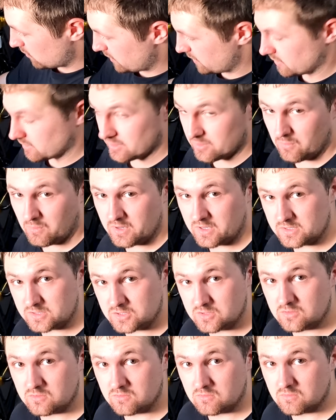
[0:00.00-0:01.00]
What you're gonna wanna
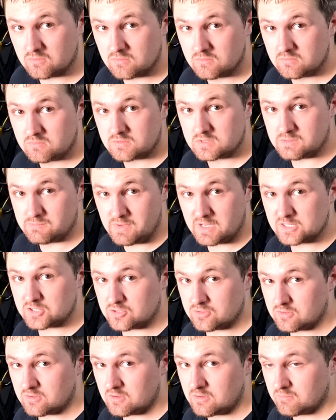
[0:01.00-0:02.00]
do to
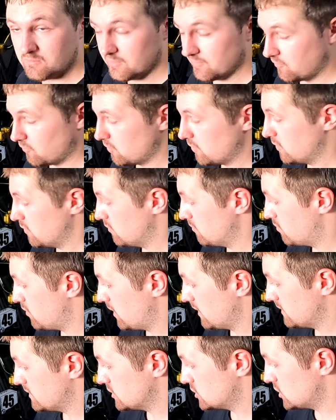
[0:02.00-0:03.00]
measure before you
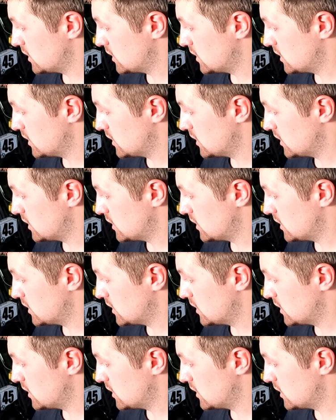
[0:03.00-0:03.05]
break the